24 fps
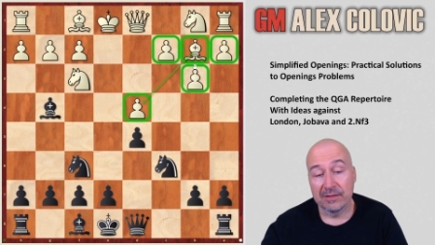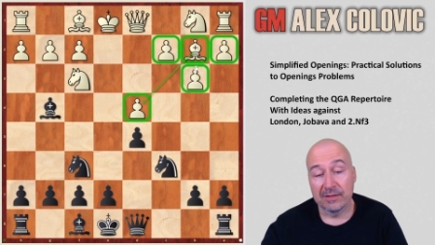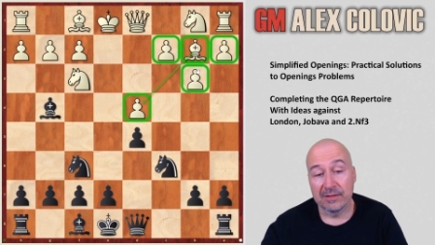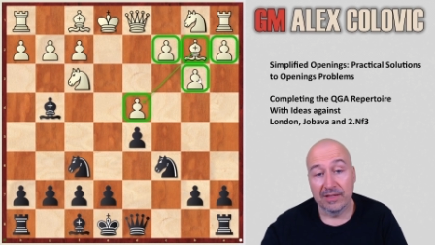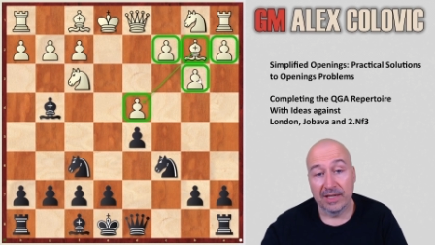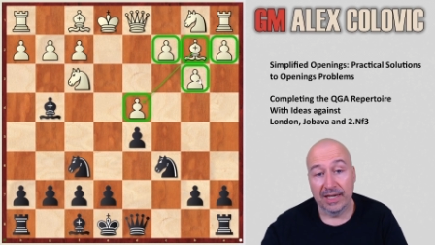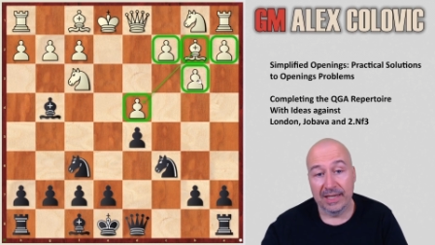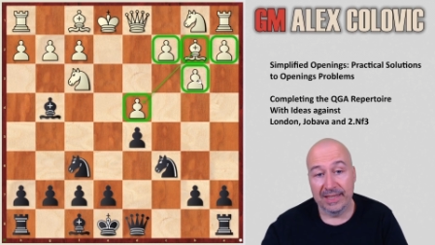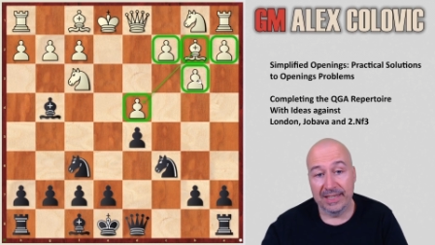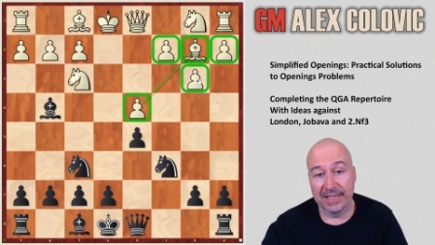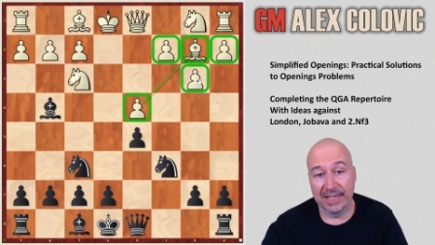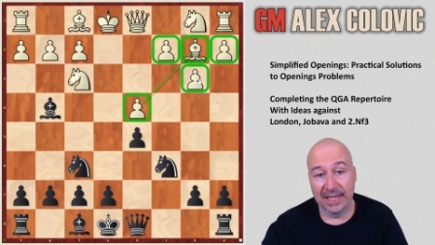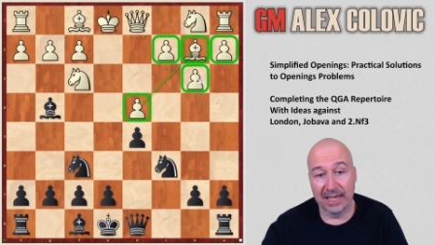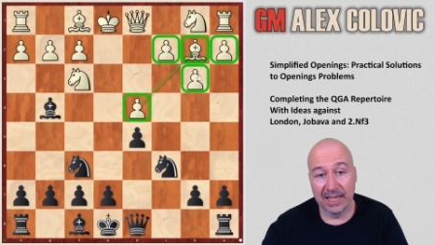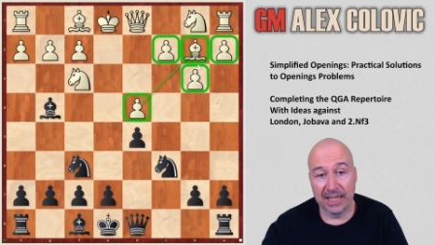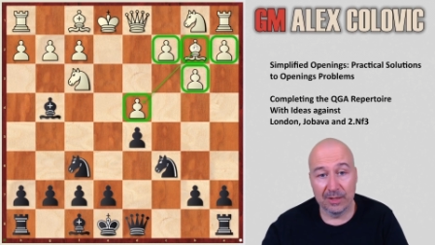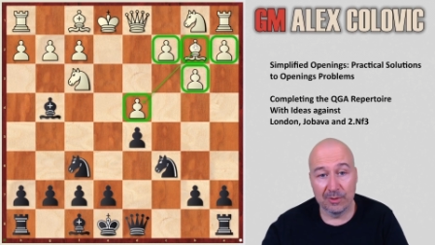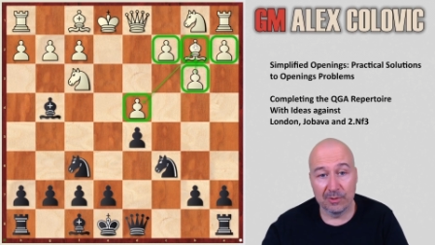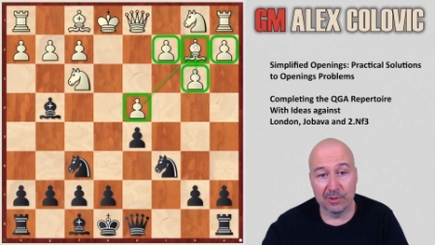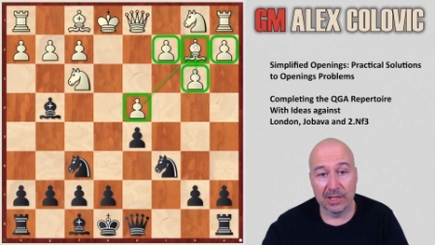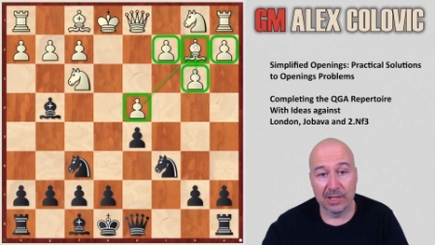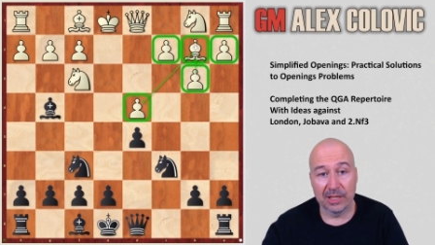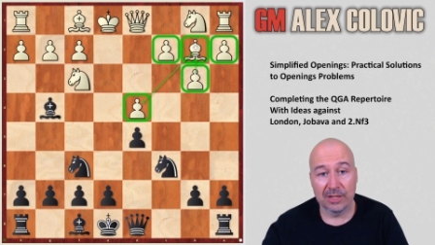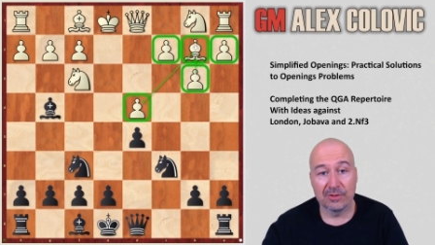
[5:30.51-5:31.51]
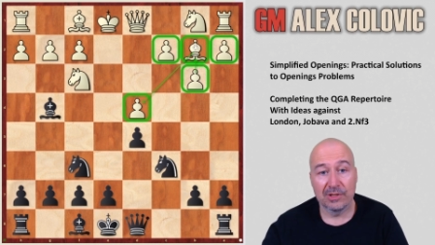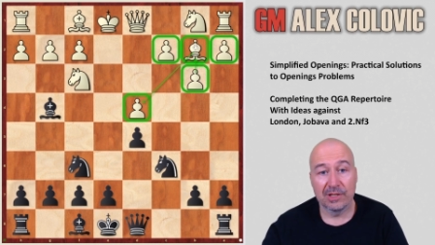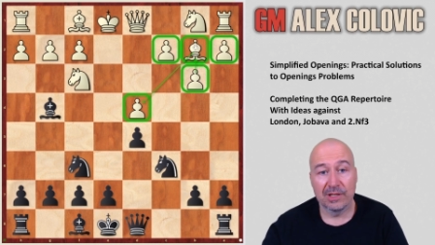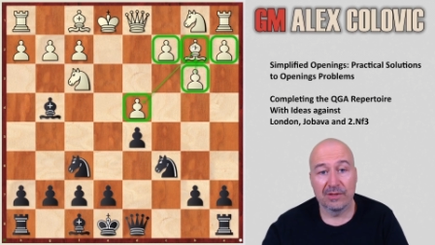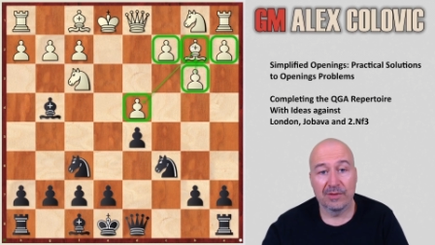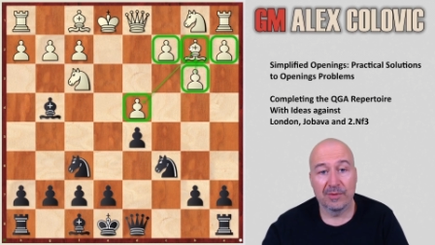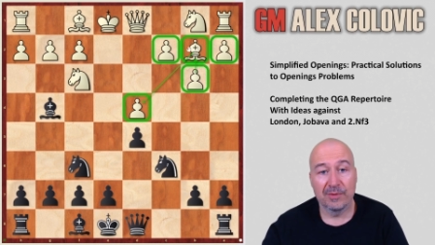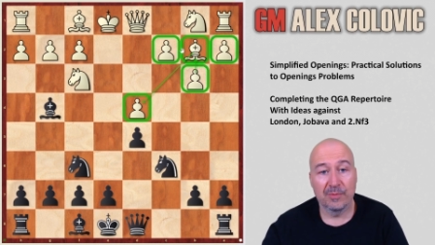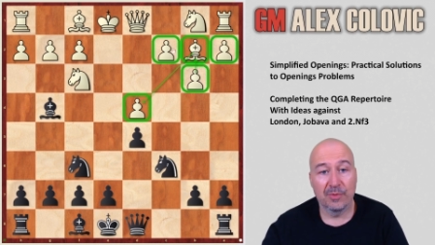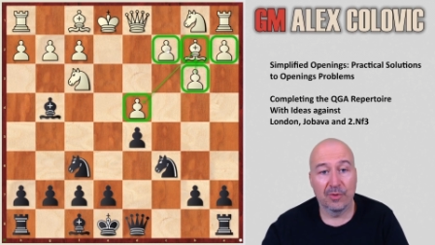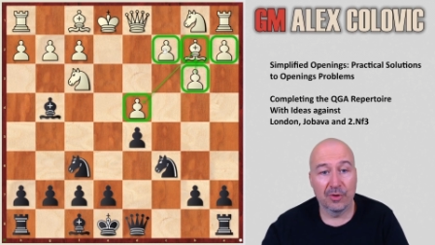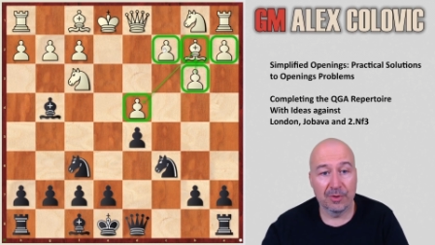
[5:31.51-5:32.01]
Ideally, he would like to have
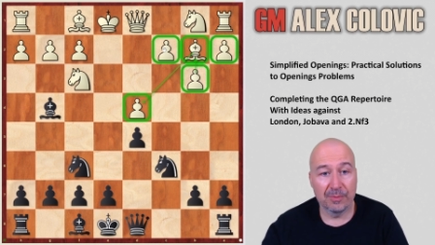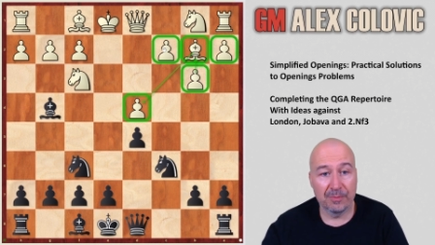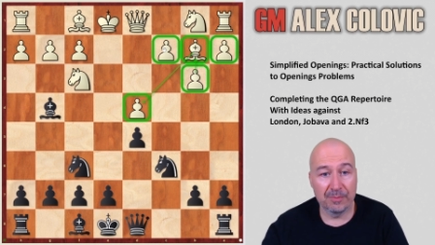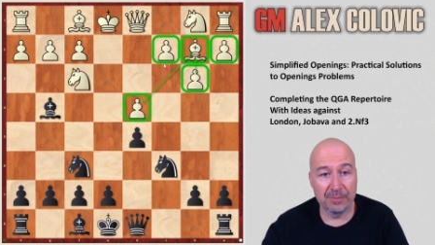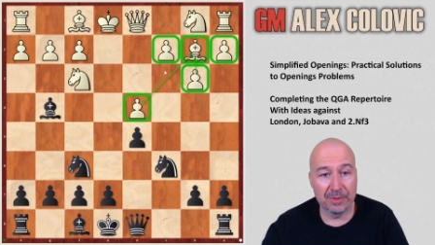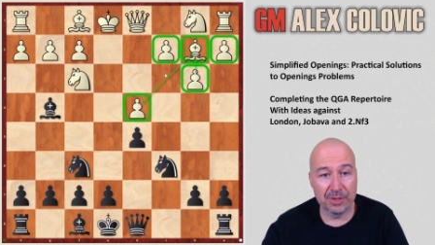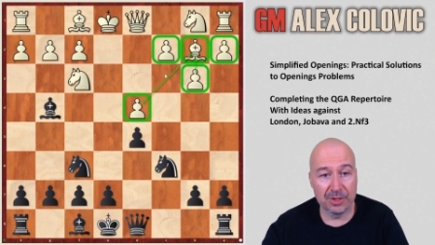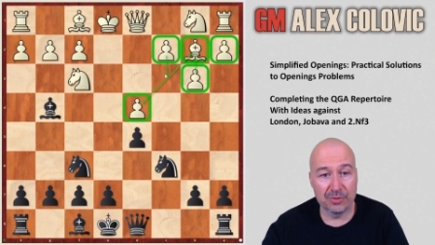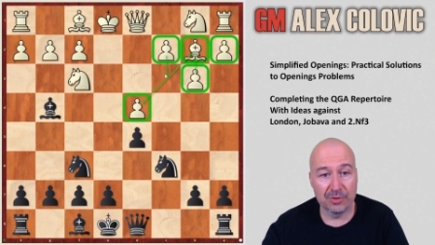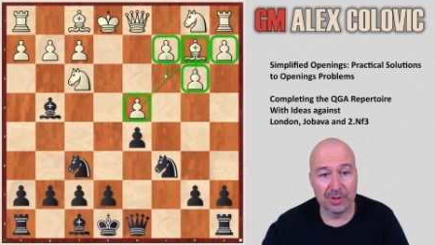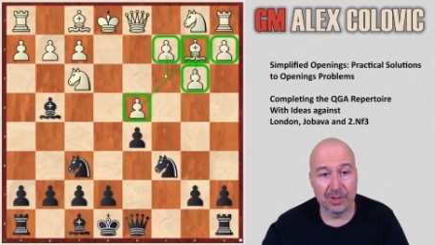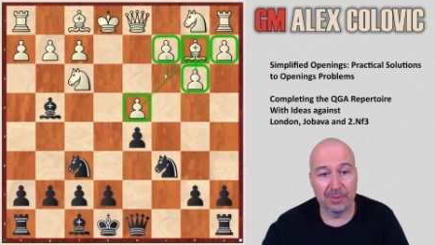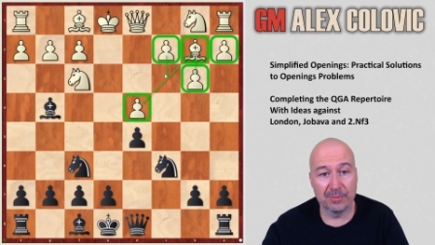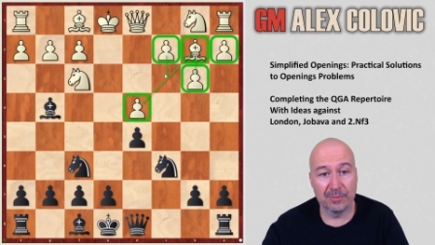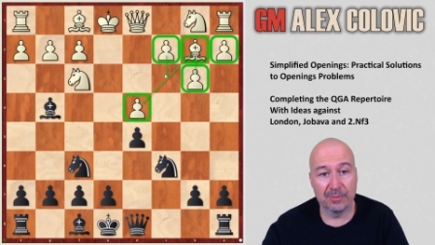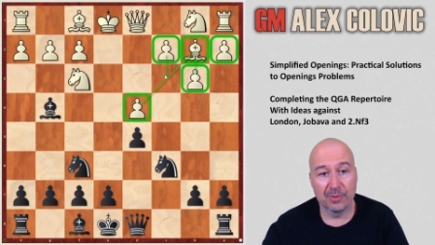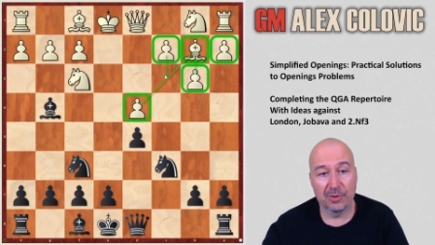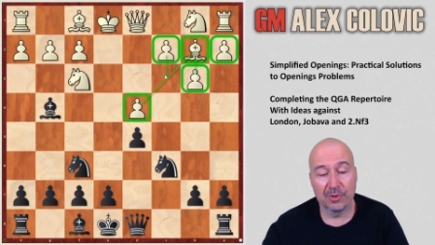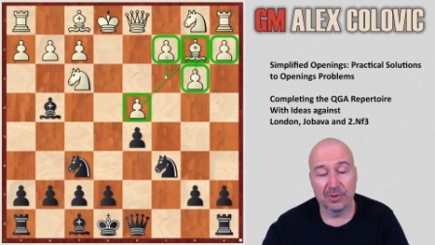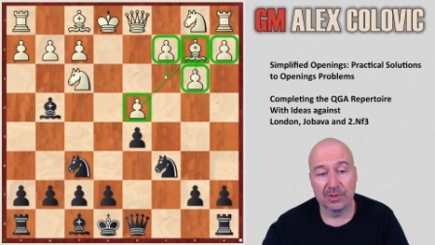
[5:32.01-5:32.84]
a pawn on b2 and a pawn